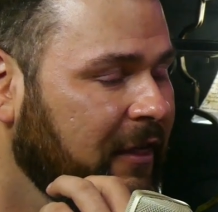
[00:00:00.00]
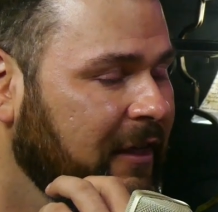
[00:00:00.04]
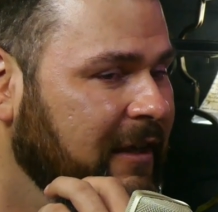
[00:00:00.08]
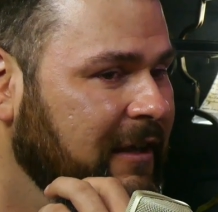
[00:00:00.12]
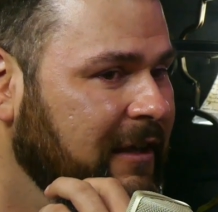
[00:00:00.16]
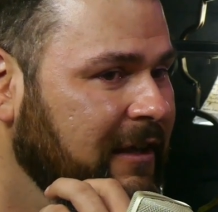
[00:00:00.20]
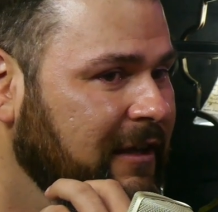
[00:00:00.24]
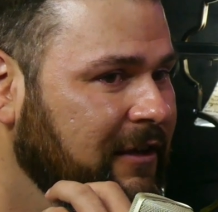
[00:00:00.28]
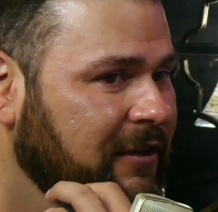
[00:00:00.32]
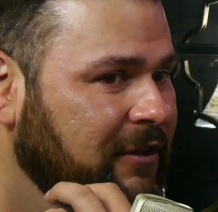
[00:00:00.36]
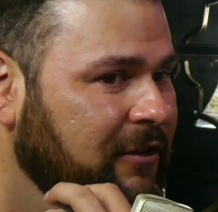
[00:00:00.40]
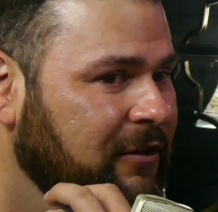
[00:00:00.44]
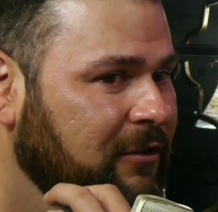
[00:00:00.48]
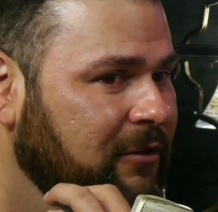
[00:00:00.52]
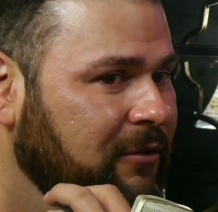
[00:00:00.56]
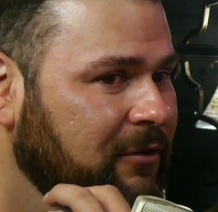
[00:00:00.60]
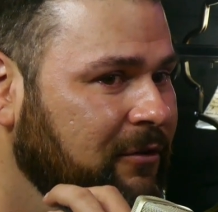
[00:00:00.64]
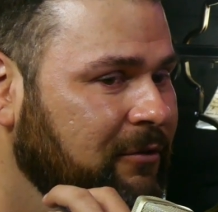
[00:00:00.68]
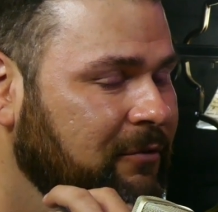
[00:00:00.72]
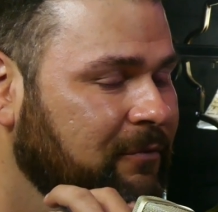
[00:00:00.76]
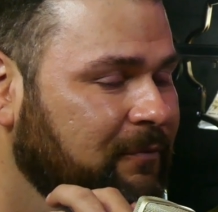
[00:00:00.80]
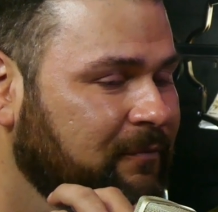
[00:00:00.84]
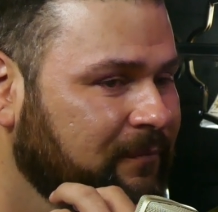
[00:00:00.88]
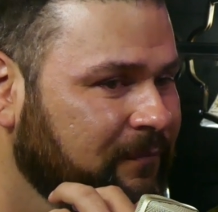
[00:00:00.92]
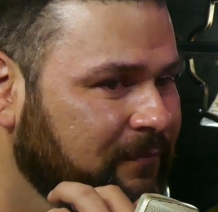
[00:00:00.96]
he
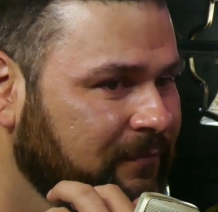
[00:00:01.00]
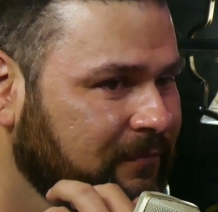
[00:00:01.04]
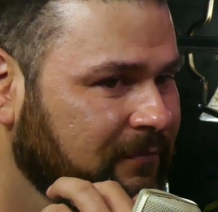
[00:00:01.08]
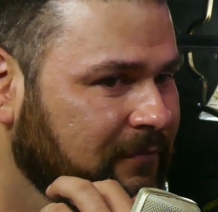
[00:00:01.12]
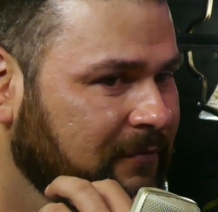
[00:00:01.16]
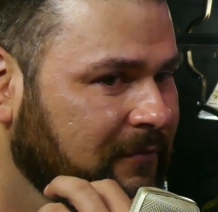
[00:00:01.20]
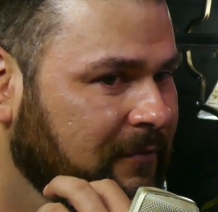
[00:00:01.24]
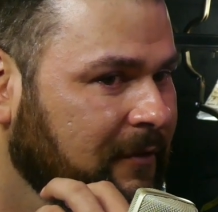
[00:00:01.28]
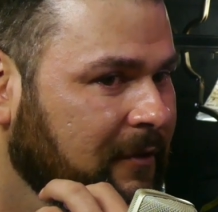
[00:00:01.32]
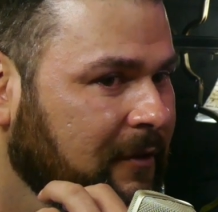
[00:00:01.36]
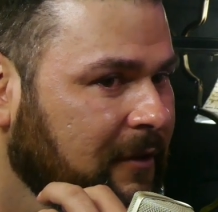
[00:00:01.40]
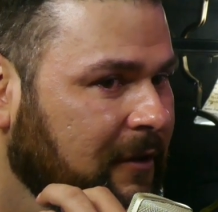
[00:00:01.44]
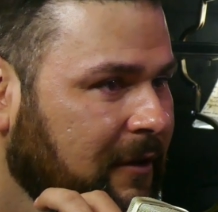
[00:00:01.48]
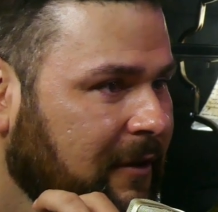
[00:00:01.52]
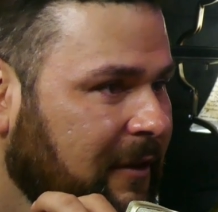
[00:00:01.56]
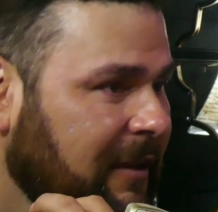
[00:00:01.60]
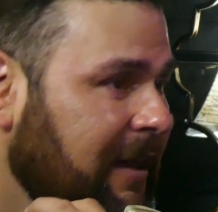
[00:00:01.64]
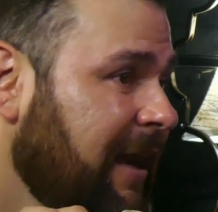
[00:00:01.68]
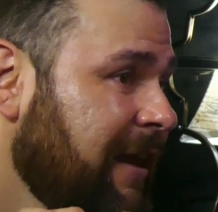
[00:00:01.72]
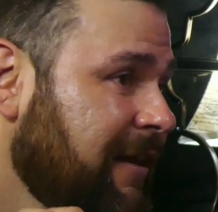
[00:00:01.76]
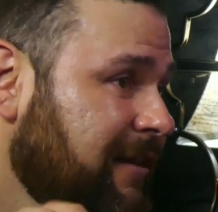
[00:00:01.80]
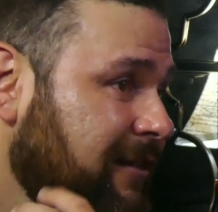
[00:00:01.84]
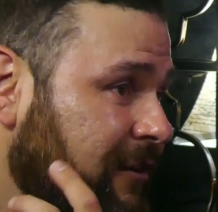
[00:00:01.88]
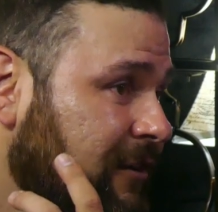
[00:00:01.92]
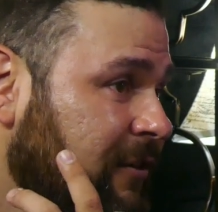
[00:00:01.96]
knew that
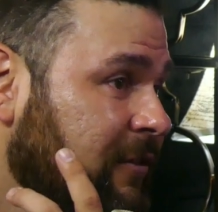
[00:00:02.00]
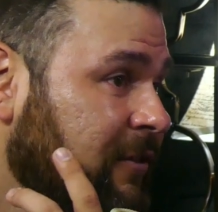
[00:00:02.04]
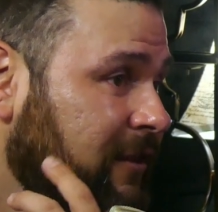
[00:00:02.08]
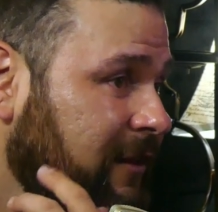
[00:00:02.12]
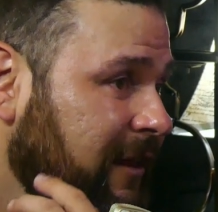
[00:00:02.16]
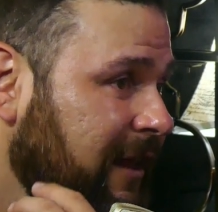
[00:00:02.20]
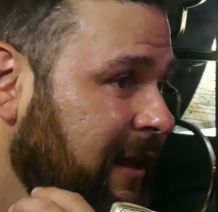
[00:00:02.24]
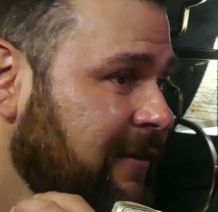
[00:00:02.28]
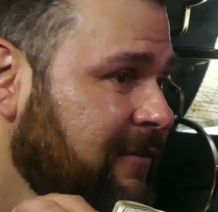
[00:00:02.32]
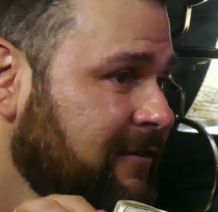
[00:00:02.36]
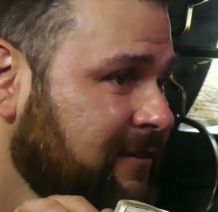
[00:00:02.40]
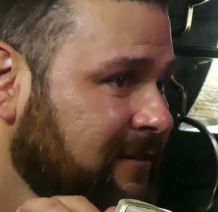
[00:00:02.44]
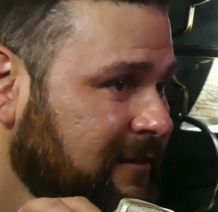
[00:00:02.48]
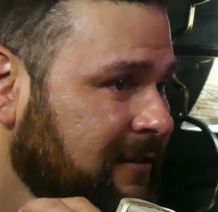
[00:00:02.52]
I'd learned the lesson.